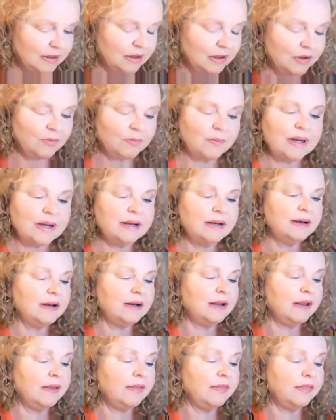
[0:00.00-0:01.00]
All right,
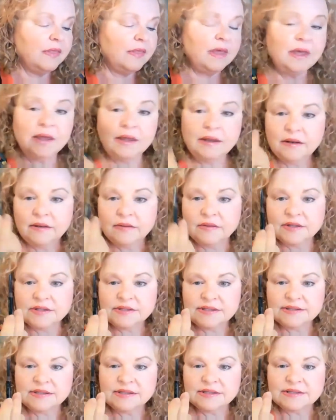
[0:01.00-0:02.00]
and then
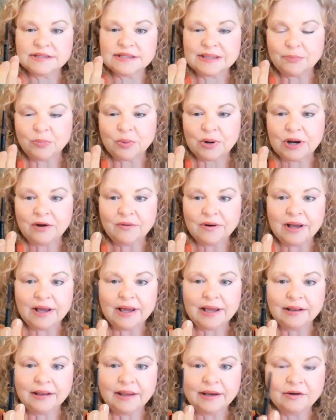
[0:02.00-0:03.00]
this is the deep brown
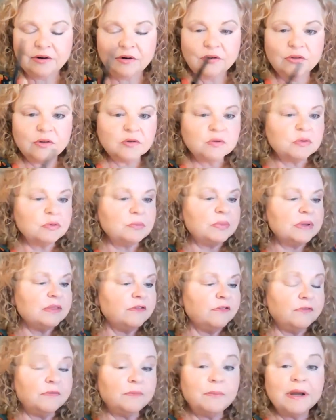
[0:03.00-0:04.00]
eyeliner. This would be
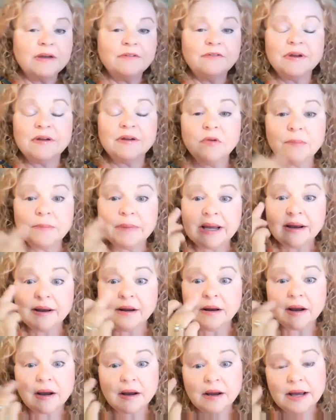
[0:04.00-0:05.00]
my favorite.
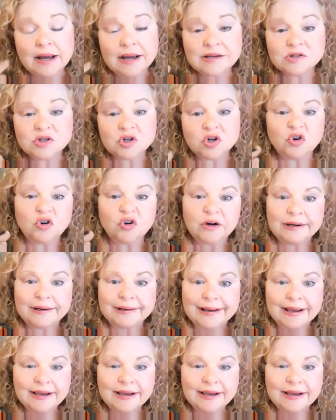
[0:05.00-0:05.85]
My eyes are green